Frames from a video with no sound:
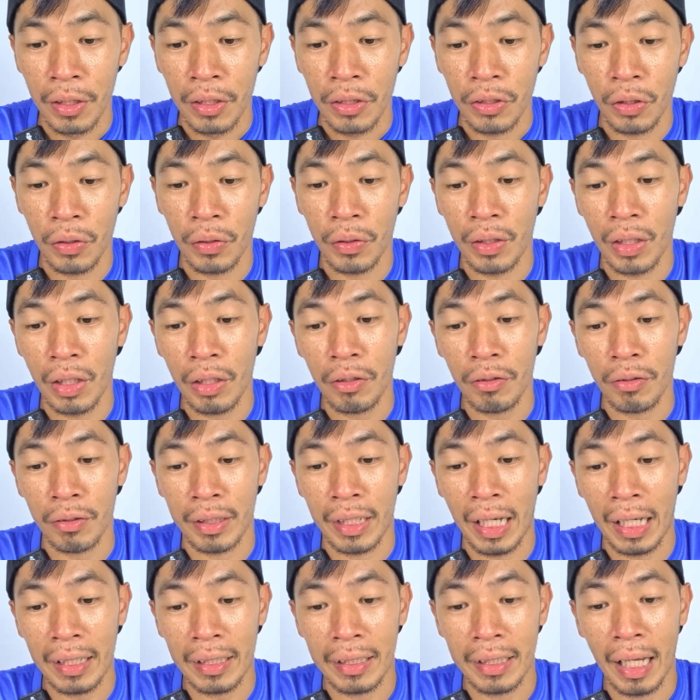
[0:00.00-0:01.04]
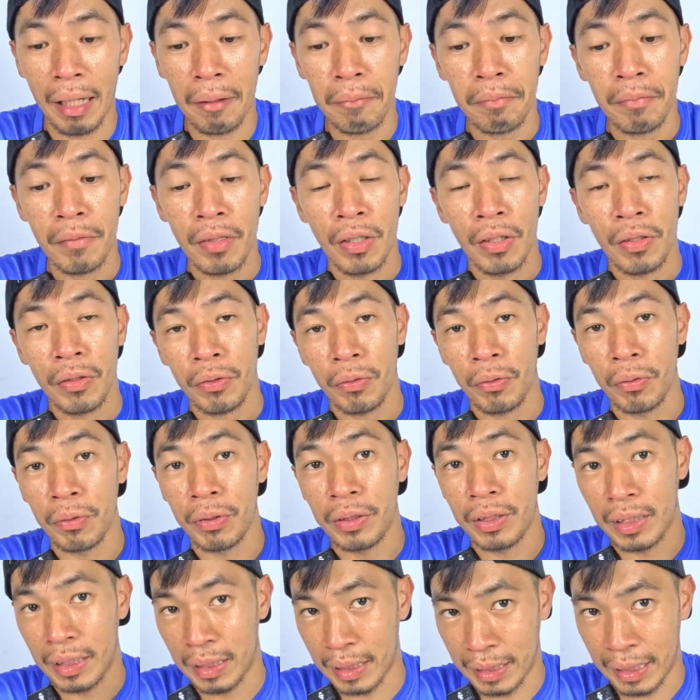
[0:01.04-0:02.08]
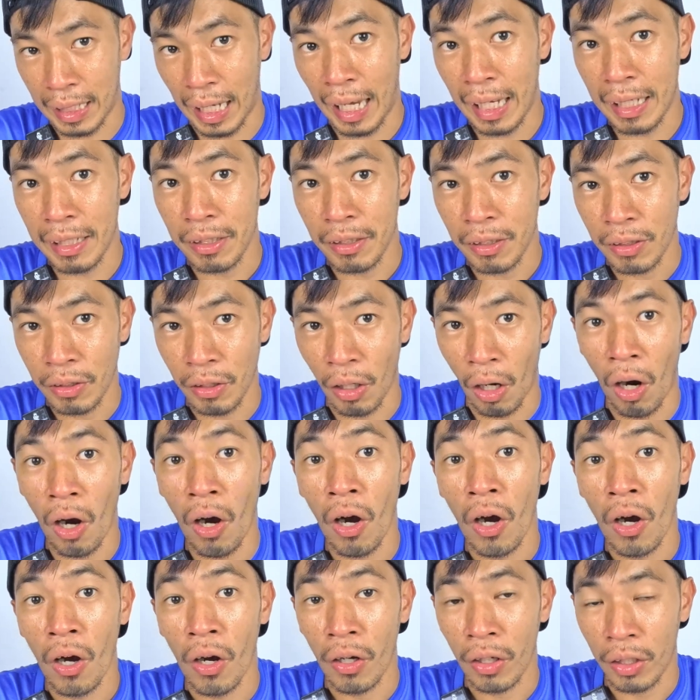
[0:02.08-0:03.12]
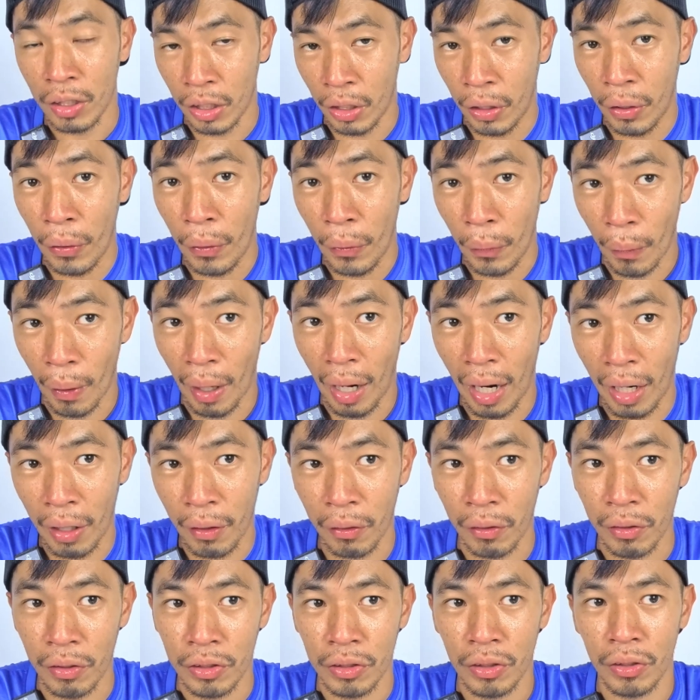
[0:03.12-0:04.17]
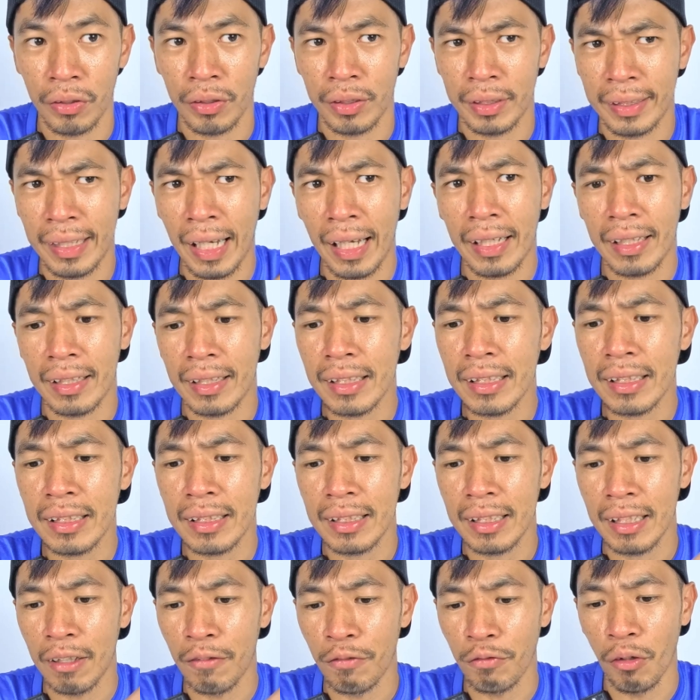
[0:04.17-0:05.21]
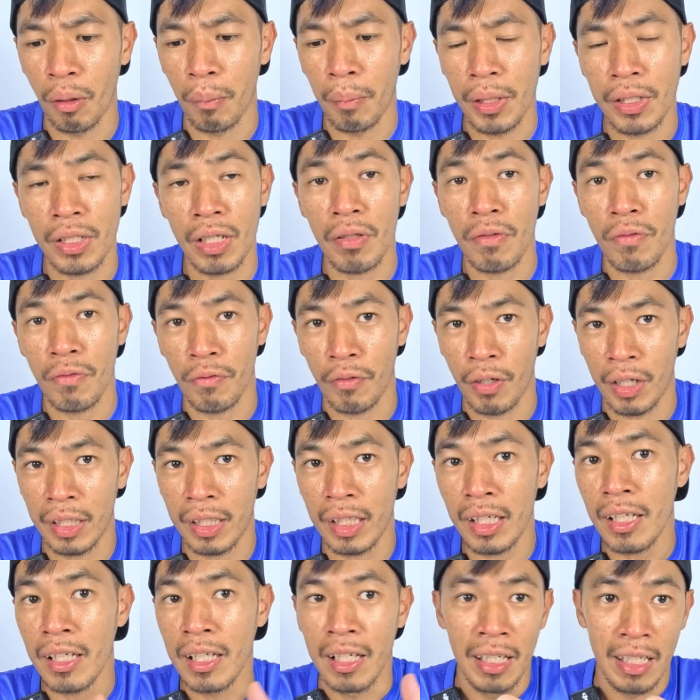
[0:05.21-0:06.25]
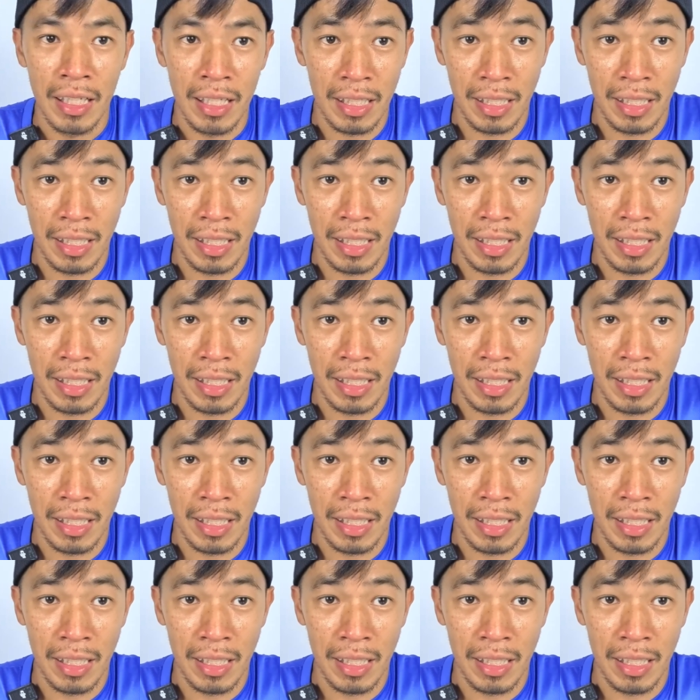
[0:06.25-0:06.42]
So you need to get them to scan your QR code. So get this information ready.